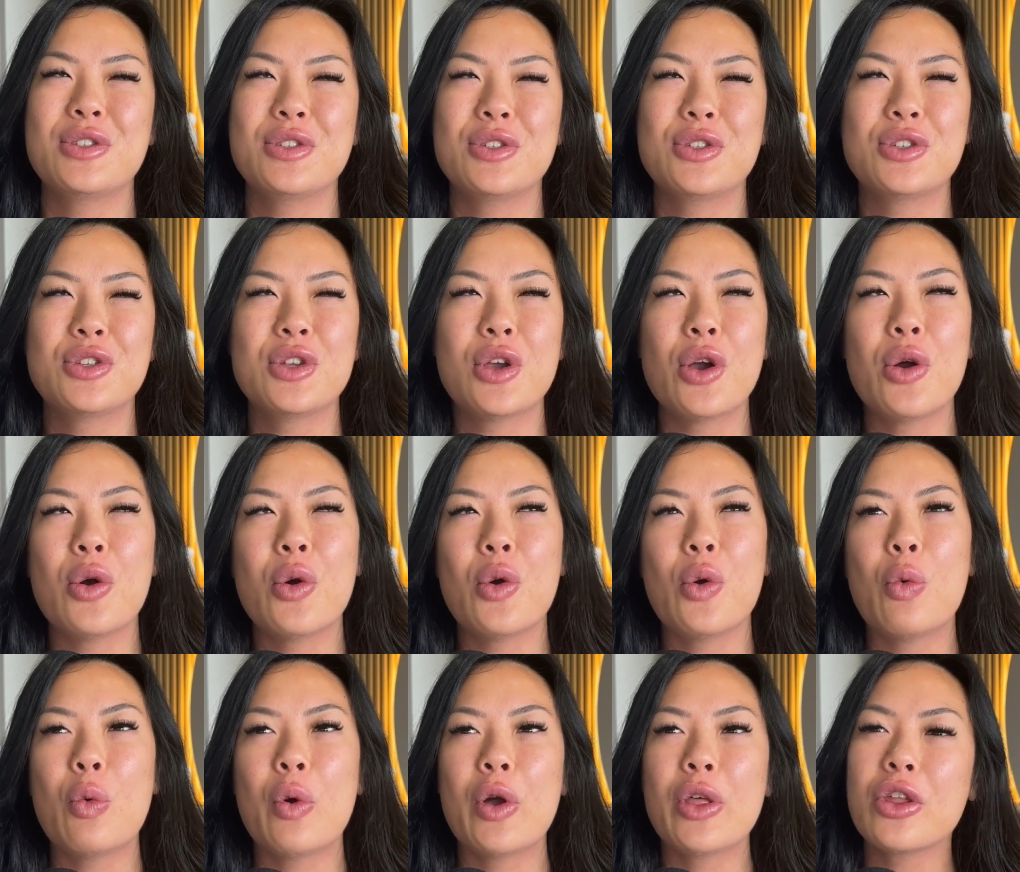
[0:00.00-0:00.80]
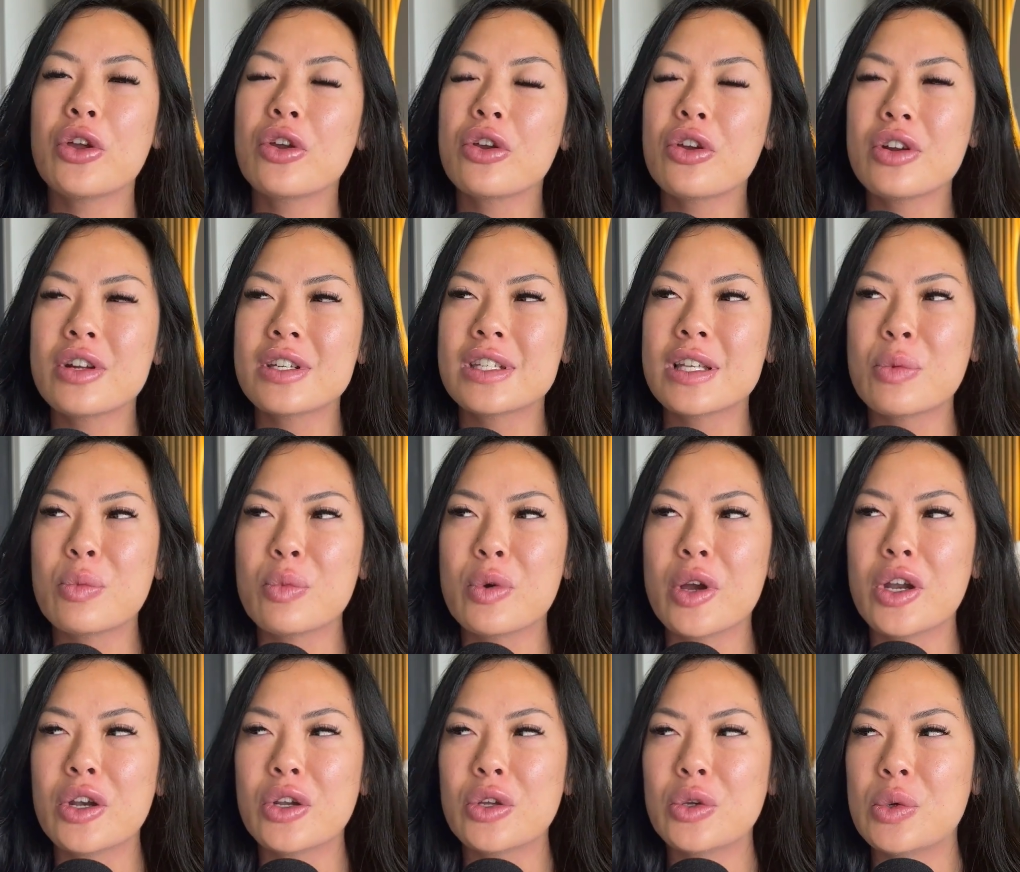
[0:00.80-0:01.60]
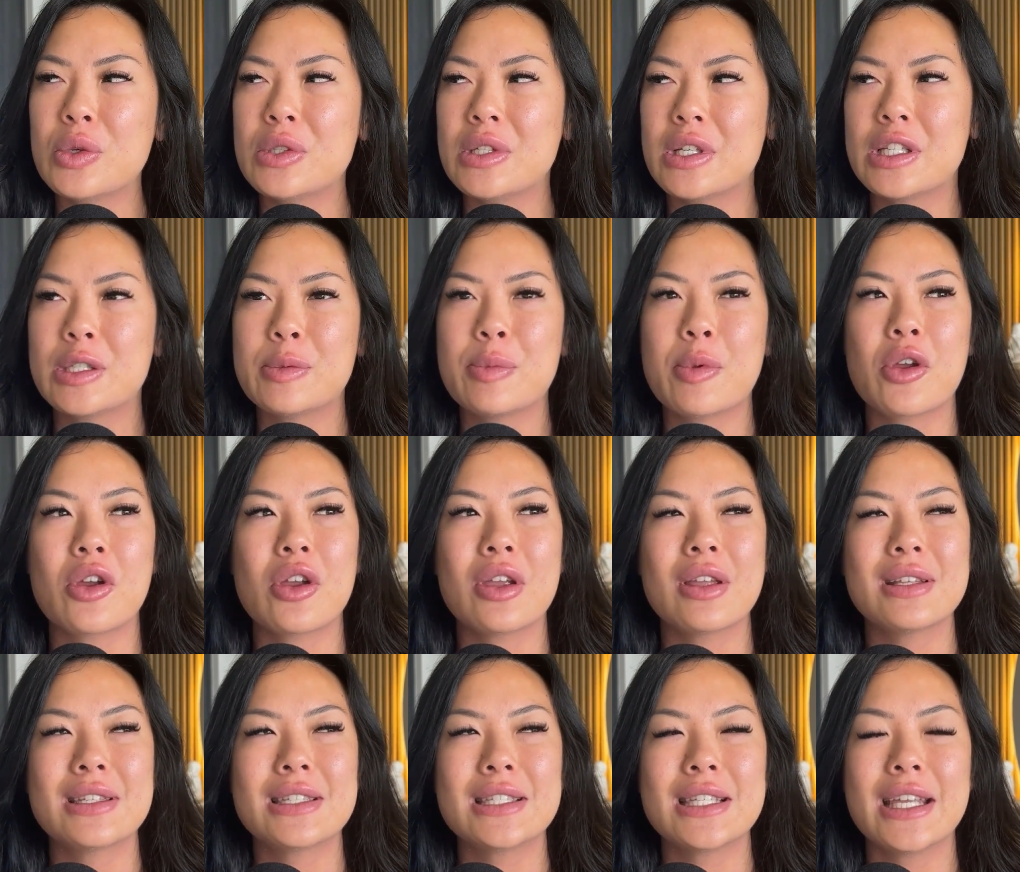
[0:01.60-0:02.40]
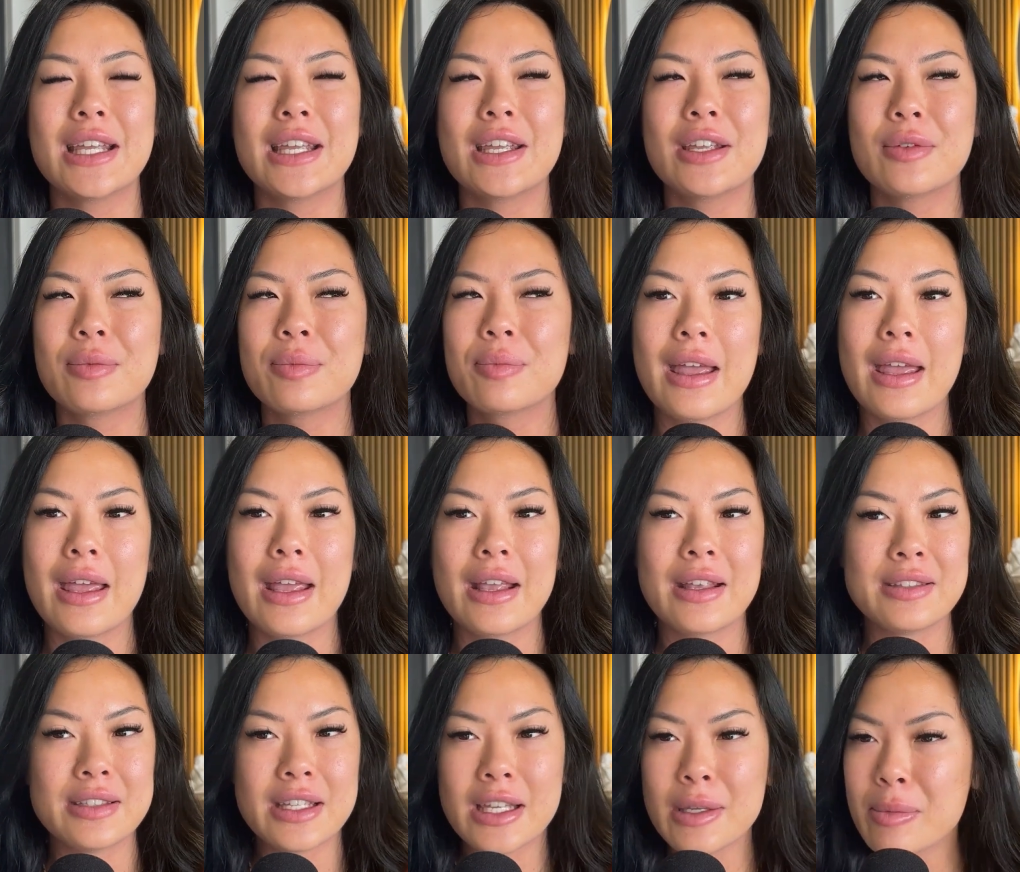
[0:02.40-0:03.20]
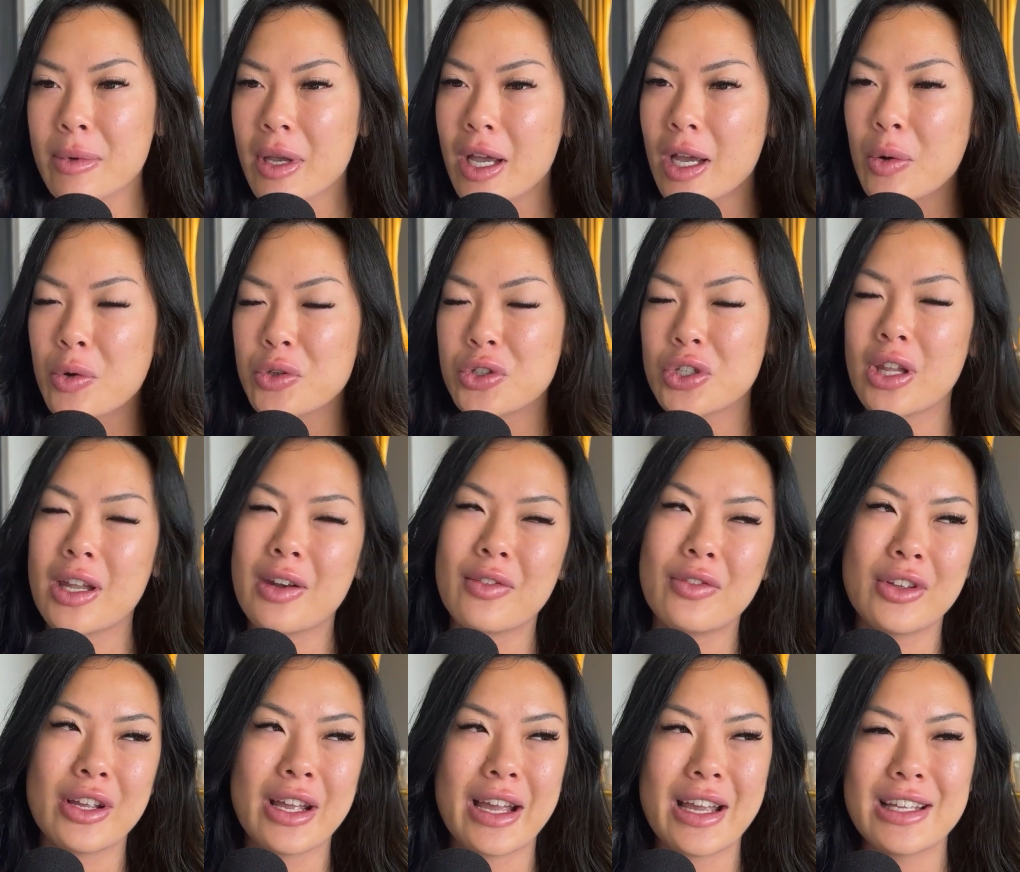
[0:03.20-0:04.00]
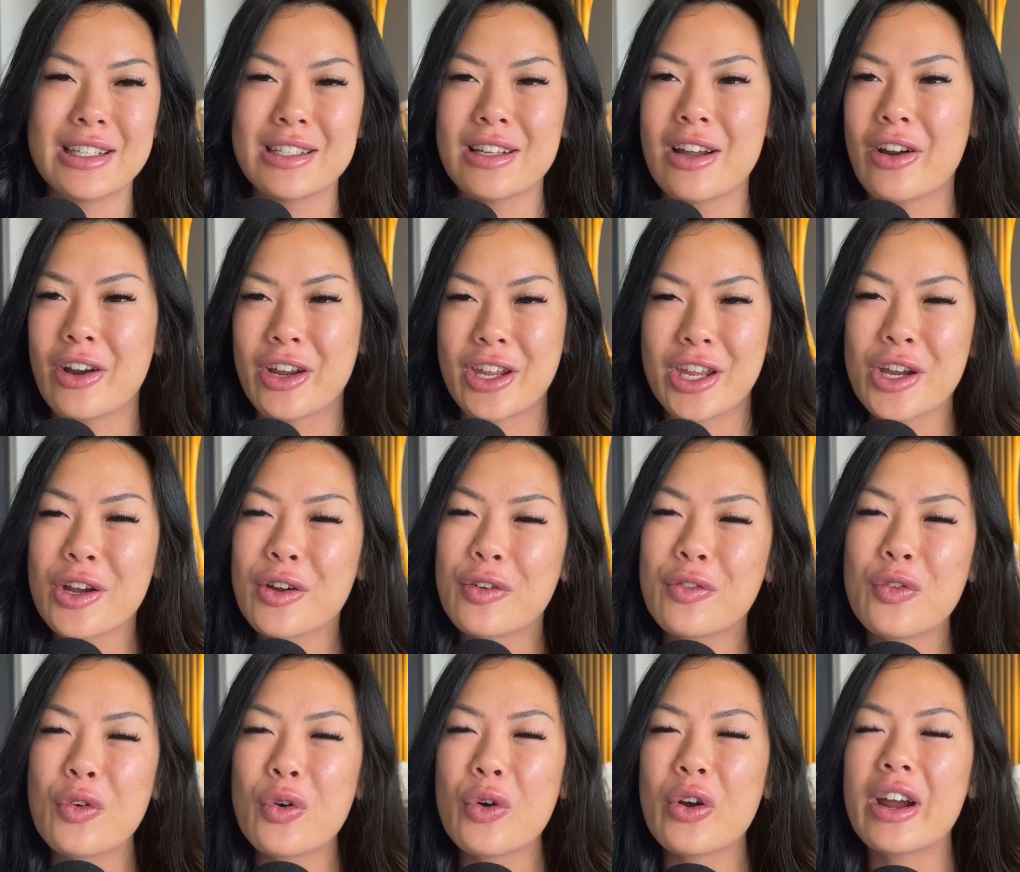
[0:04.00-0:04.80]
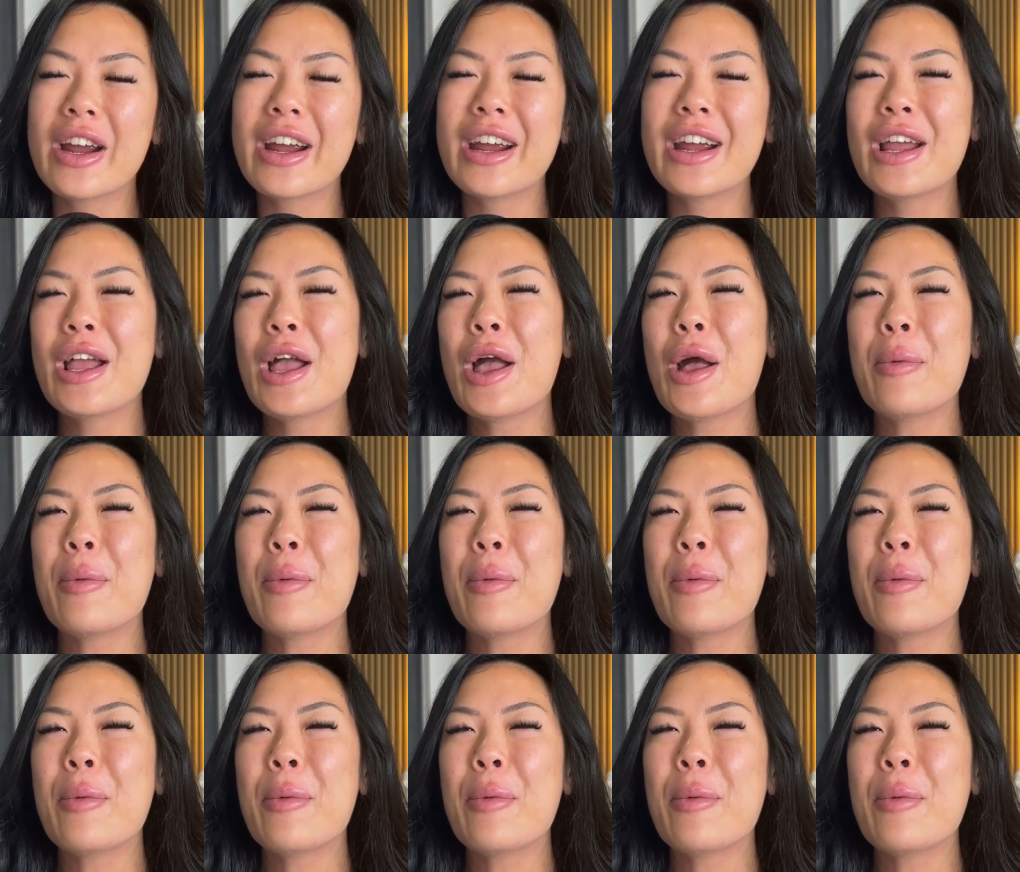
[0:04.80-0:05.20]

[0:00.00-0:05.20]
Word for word: So whether you're someone who's experiencing eczema, which a lot of you guys are here for,